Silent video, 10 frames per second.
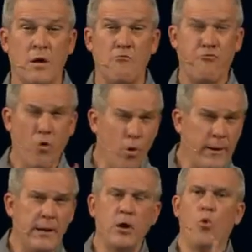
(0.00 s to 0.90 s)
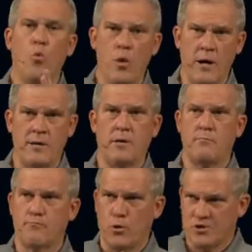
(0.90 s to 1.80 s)

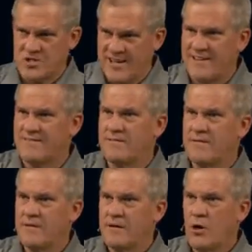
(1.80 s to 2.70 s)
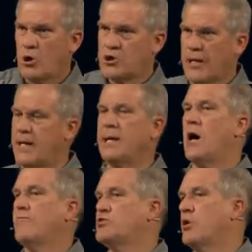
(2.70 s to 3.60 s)
41% are checking
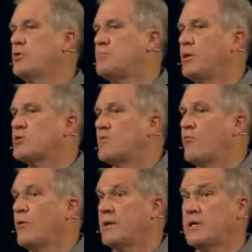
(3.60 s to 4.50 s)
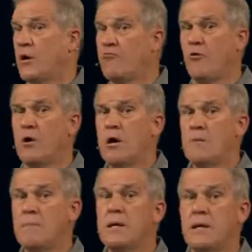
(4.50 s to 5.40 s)
out of church because if we're not careful,
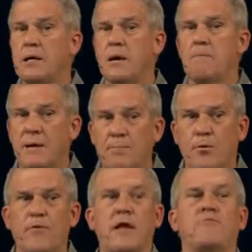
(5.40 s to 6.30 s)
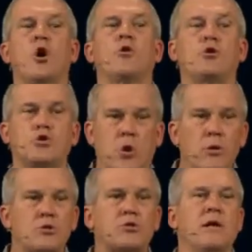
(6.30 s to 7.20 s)
many people that have gone to
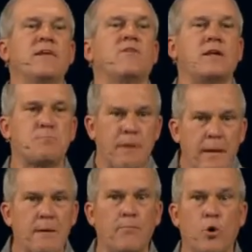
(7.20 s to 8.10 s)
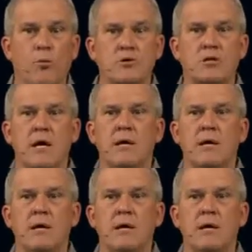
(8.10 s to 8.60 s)
church, even as baby boomers,